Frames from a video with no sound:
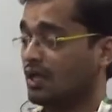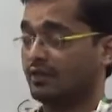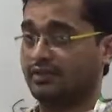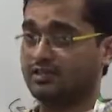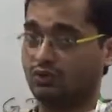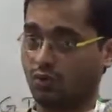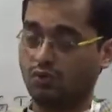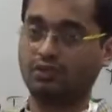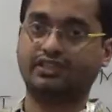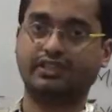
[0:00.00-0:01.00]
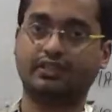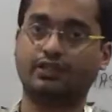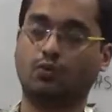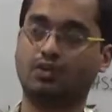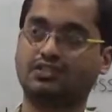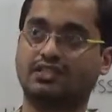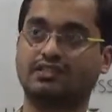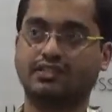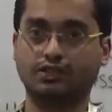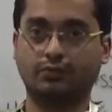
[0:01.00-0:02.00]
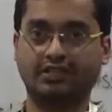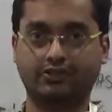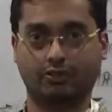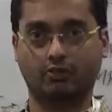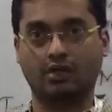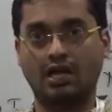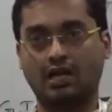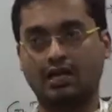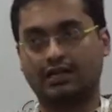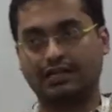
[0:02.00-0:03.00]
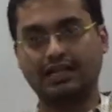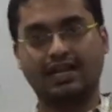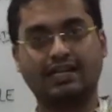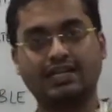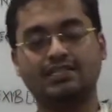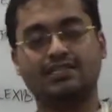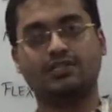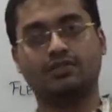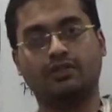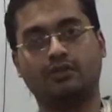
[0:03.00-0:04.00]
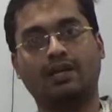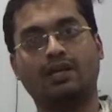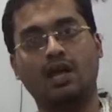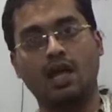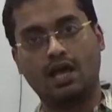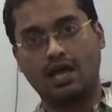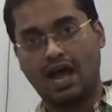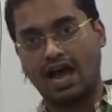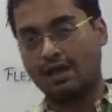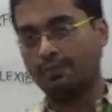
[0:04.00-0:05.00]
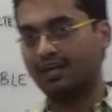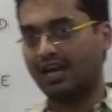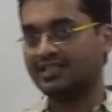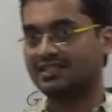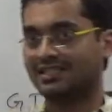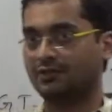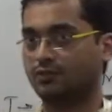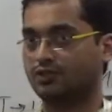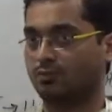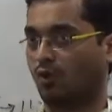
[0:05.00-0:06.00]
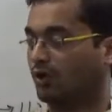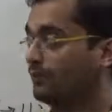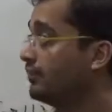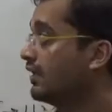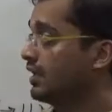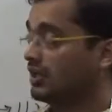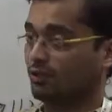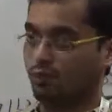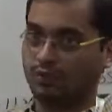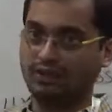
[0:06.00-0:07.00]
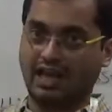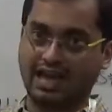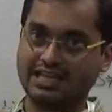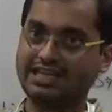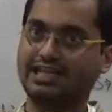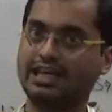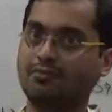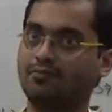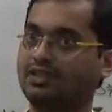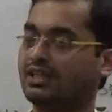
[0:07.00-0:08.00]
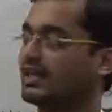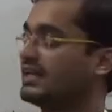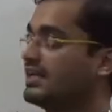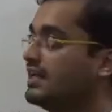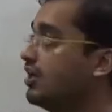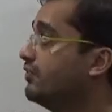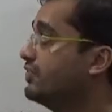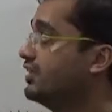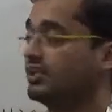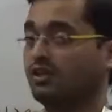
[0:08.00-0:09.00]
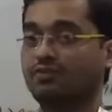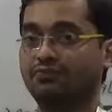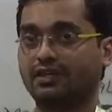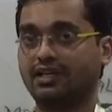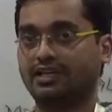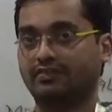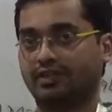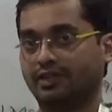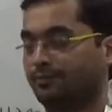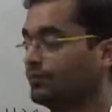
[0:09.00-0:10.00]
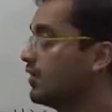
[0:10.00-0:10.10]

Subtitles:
This whole theory was considered to be true till 18th century when Albert Einstein was born and he came with an idea of theory of relativity.